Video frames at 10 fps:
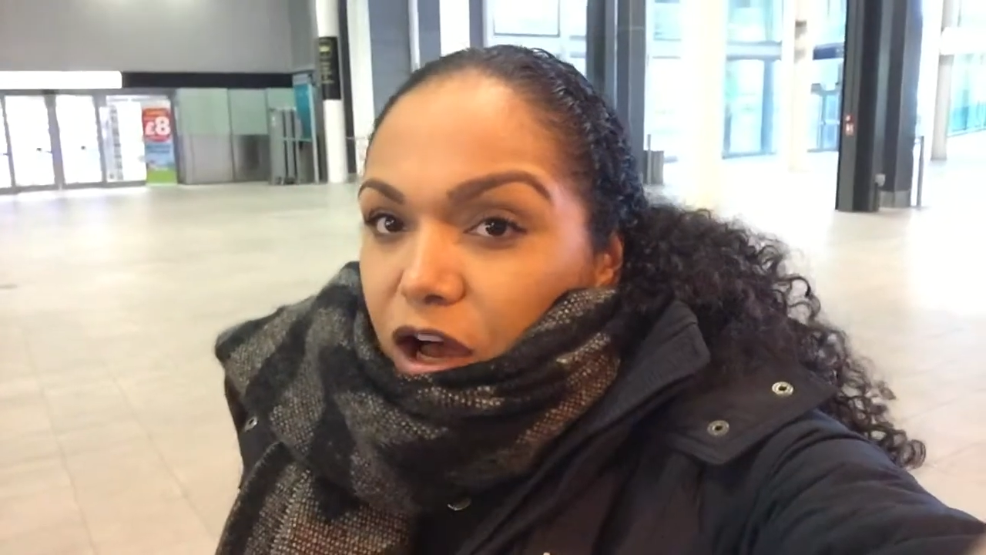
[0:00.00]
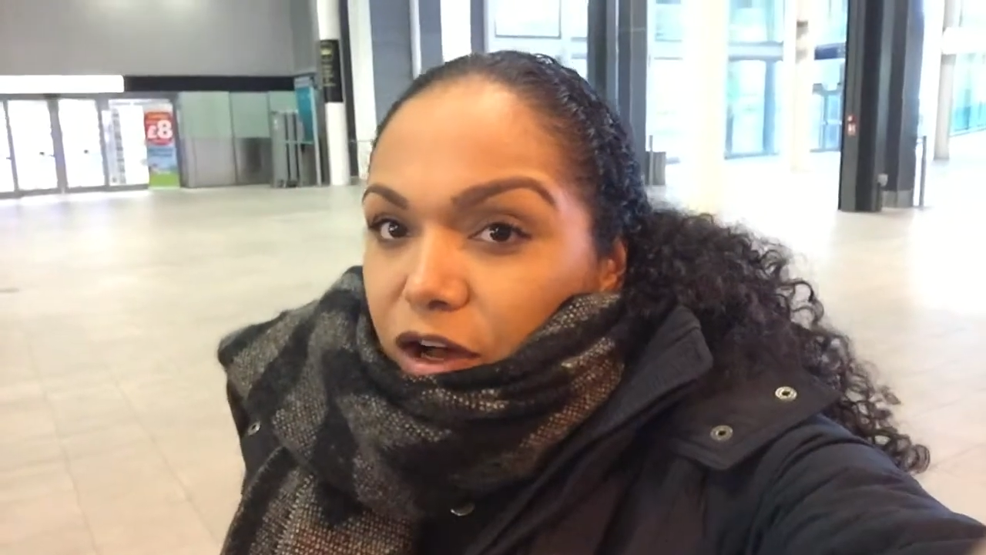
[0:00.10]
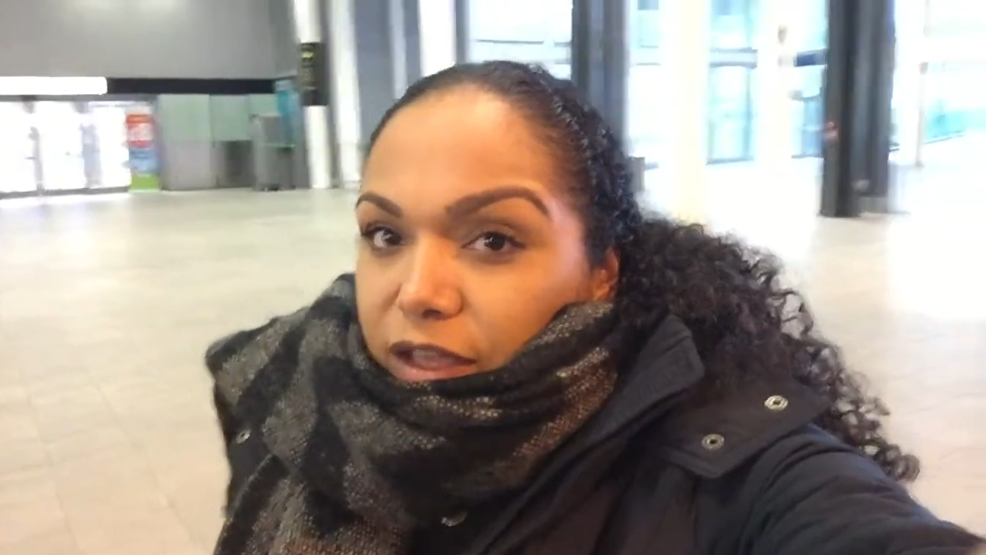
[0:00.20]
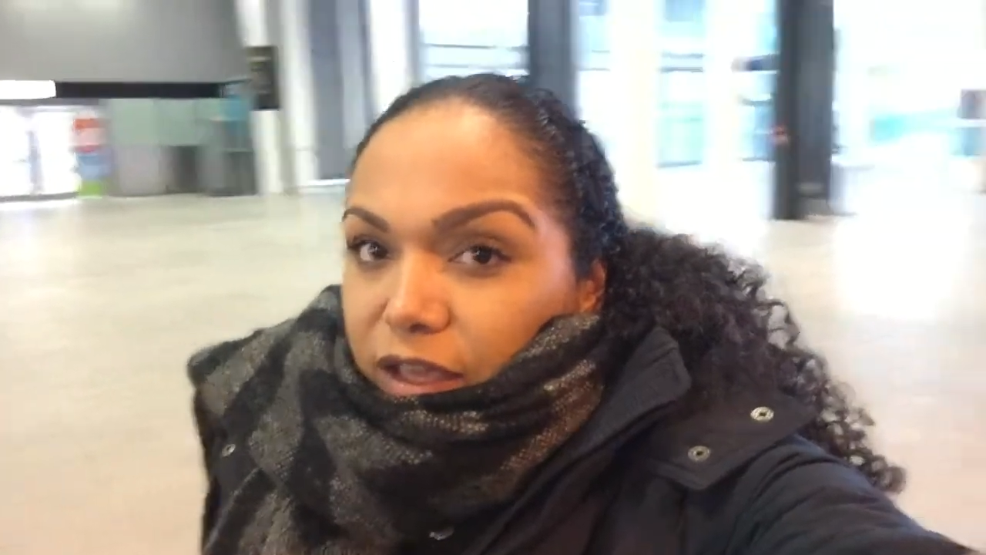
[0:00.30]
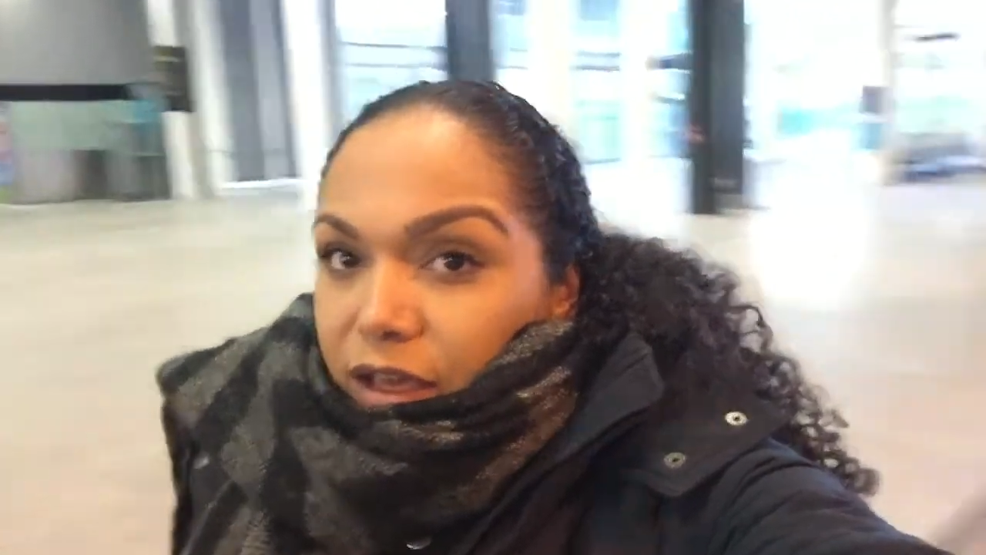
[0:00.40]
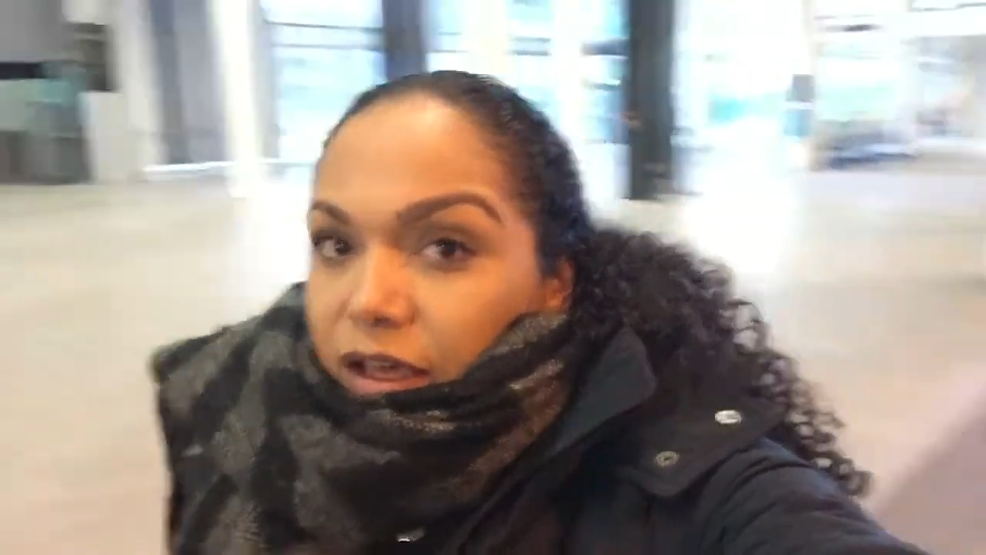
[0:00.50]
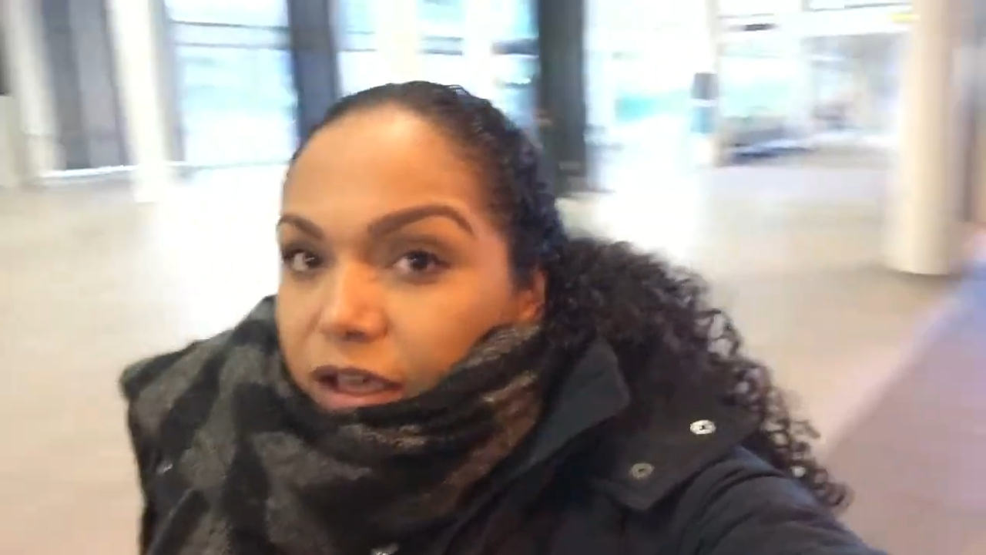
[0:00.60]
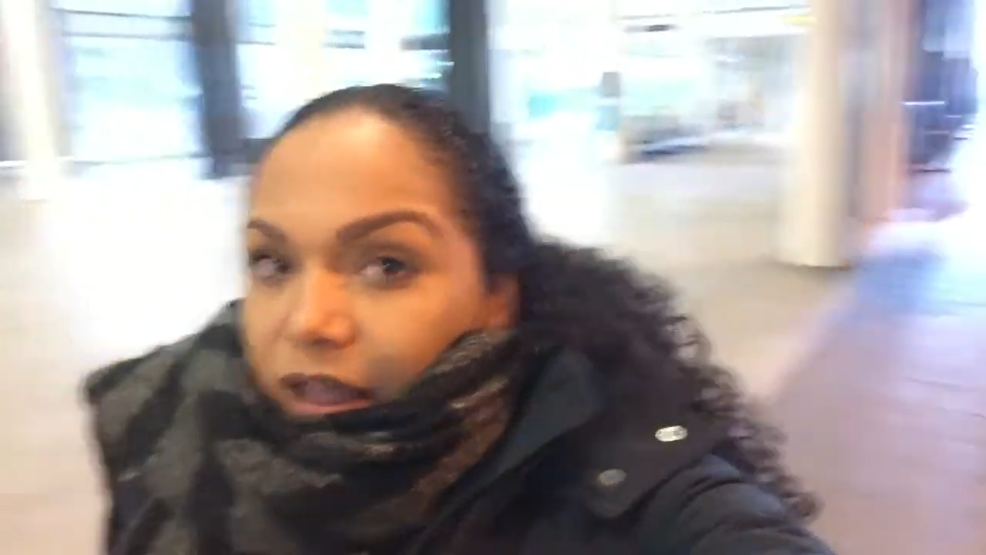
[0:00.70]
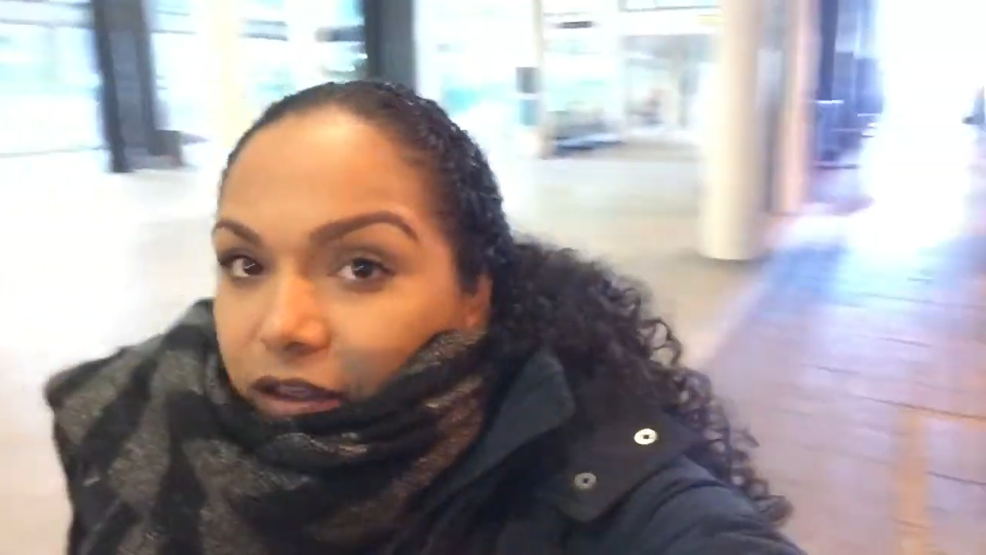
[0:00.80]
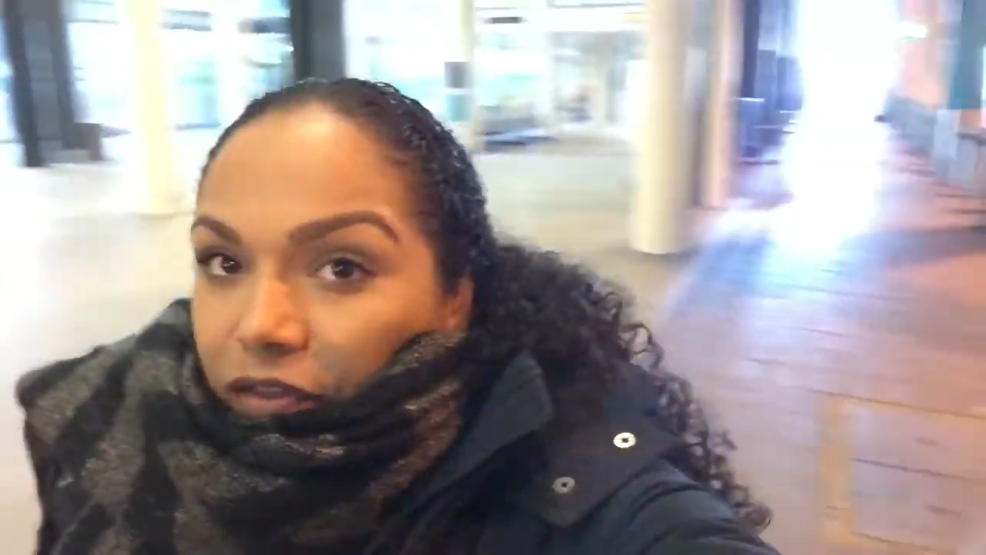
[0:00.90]
are
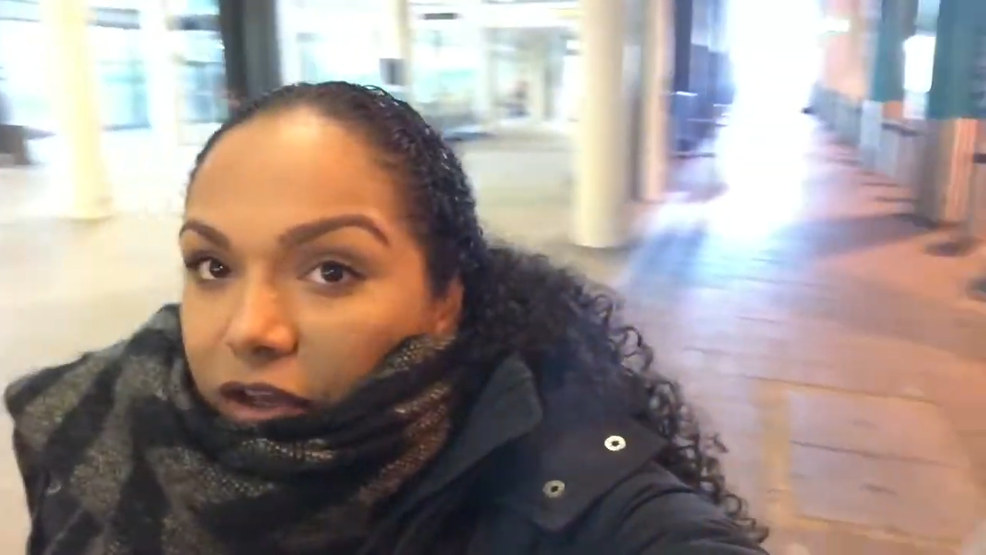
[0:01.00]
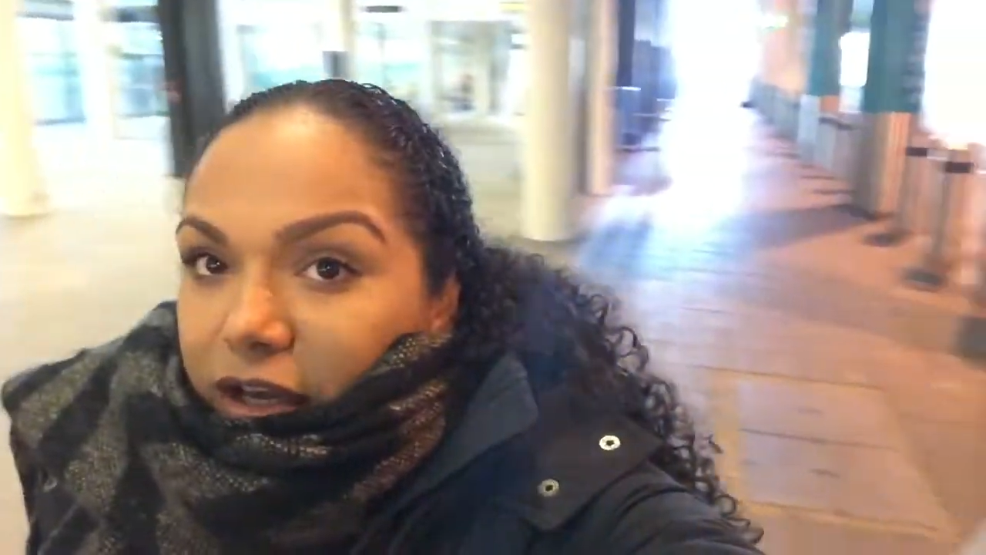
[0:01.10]
here in the